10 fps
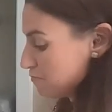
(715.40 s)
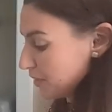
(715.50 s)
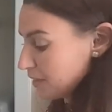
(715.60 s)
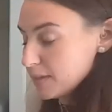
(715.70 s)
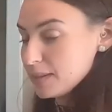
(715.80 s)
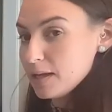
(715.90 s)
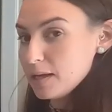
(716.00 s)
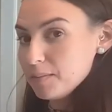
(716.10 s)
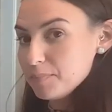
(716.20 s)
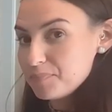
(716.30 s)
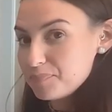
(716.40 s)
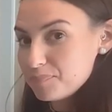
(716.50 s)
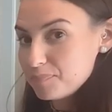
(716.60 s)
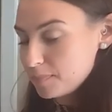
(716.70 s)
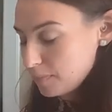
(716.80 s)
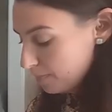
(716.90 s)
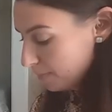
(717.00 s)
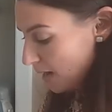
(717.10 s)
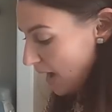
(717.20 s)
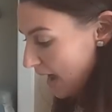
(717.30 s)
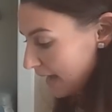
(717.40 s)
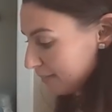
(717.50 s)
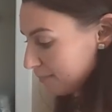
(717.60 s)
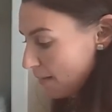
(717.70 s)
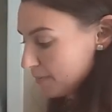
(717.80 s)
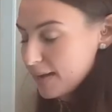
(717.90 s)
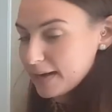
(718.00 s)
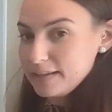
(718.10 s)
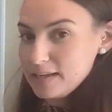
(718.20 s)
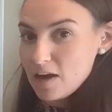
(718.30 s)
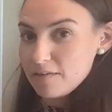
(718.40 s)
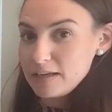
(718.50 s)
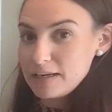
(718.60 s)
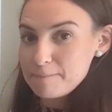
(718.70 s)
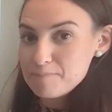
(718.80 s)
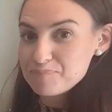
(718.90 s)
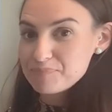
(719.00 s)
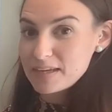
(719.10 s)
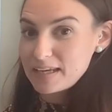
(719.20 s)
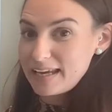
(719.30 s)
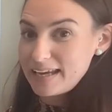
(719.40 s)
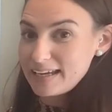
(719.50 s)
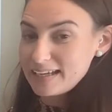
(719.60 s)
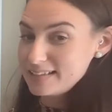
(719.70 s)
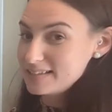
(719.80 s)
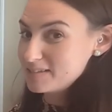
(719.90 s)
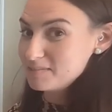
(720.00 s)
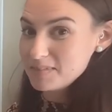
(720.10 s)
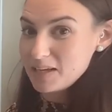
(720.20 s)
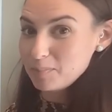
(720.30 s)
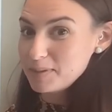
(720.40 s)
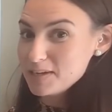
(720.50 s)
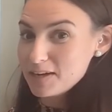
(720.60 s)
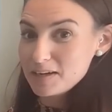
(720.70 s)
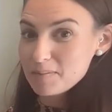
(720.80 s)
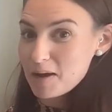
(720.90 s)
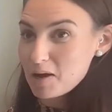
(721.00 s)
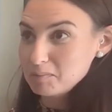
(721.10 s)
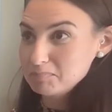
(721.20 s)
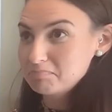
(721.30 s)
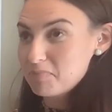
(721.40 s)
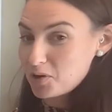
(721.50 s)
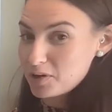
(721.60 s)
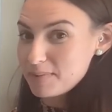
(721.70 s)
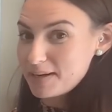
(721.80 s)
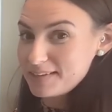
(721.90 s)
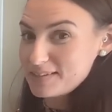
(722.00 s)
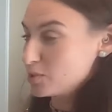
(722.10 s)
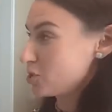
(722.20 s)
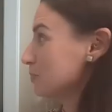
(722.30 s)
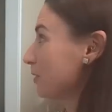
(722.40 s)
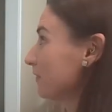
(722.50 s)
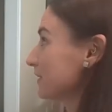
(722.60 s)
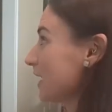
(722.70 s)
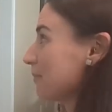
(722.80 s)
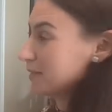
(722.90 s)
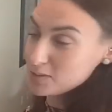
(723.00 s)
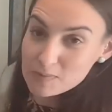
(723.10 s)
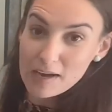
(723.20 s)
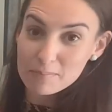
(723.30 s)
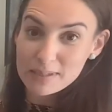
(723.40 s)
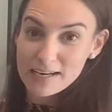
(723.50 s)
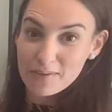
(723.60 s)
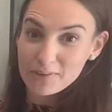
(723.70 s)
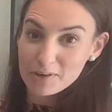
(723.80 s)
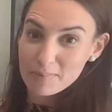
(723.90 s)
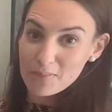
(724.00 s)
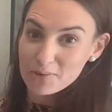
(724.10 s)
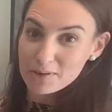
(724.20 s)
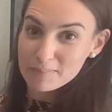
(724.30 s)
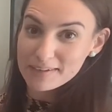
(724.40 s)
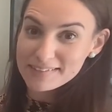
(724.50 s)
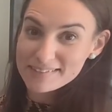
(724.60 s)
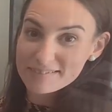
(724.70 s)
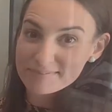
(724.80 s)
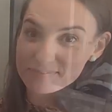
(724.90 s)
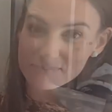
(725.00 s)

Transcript: put them in the pie, pop it back in the oven, and it'll be done in about 30 minutes, which is perfect timing because we've gotta be down there in about 30 minutes.